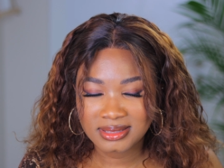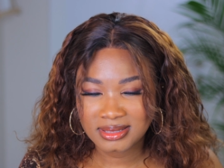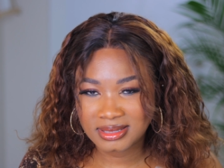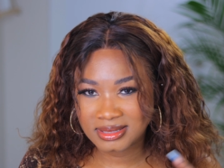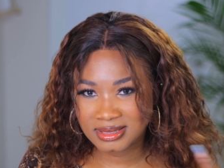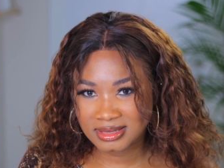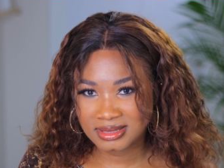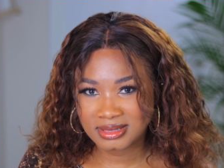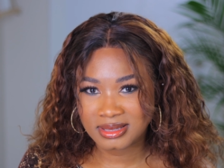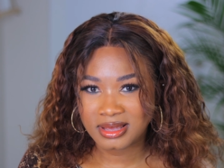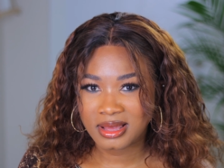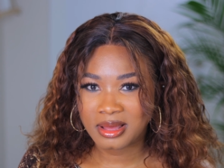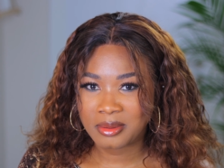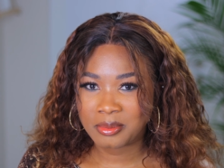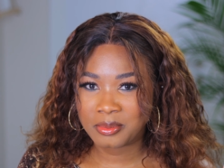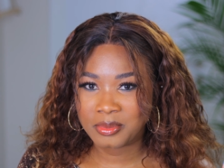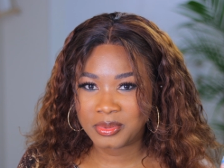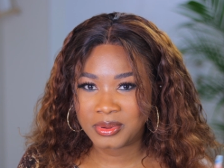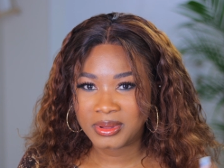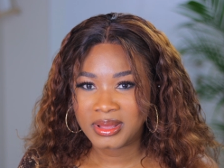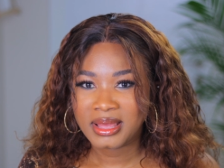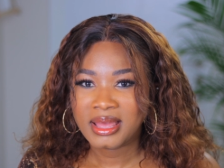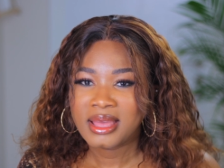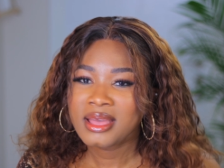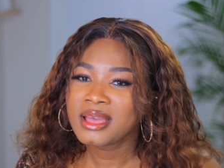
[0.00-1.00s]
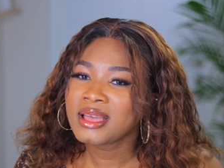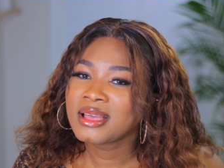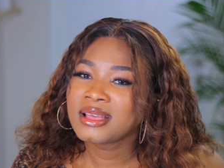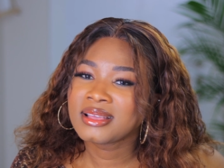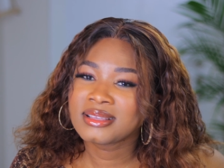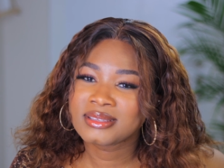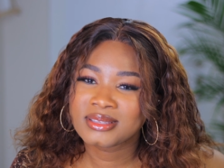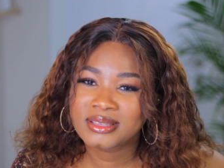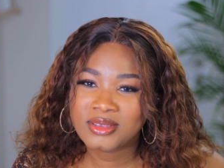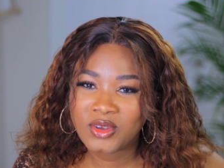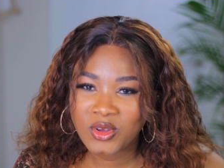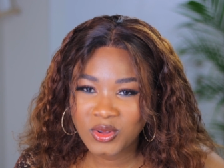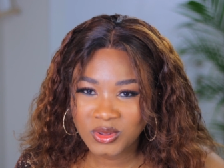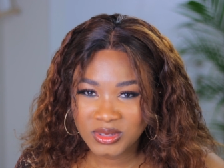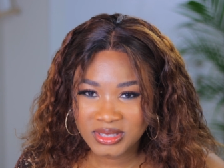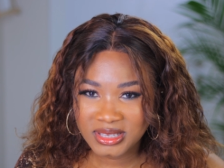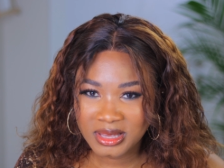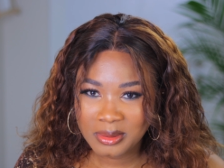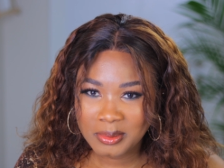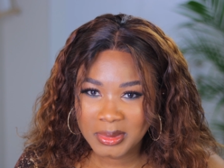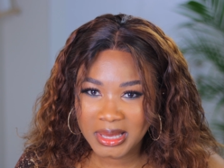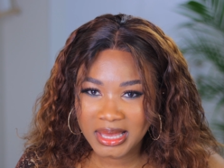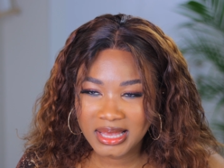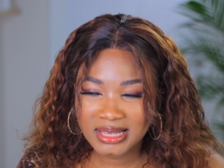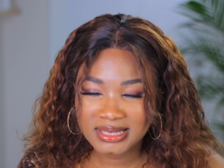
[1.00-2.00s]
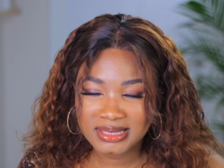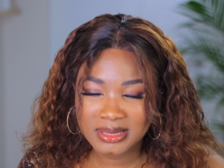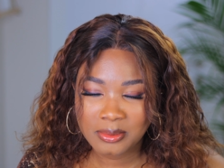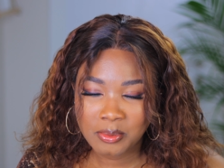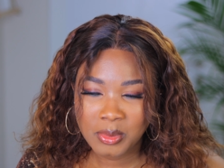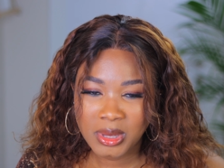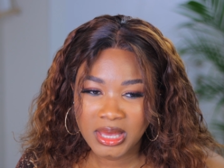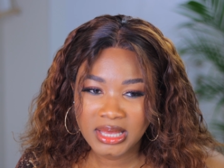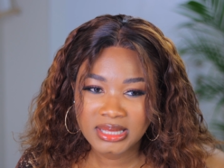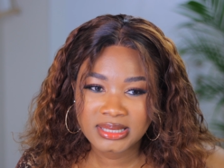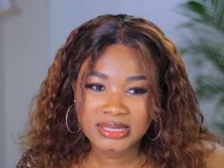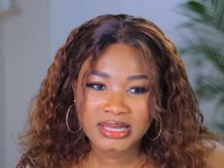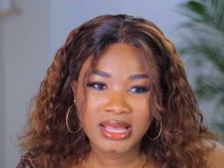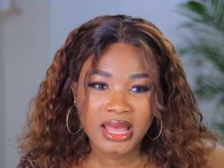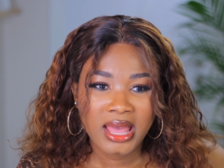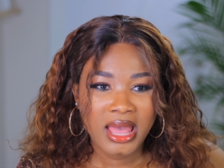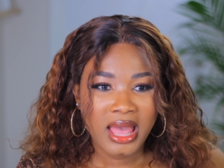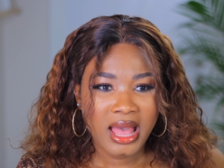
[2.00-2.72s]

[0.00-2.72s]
This is the app it's called Yemeksepeti.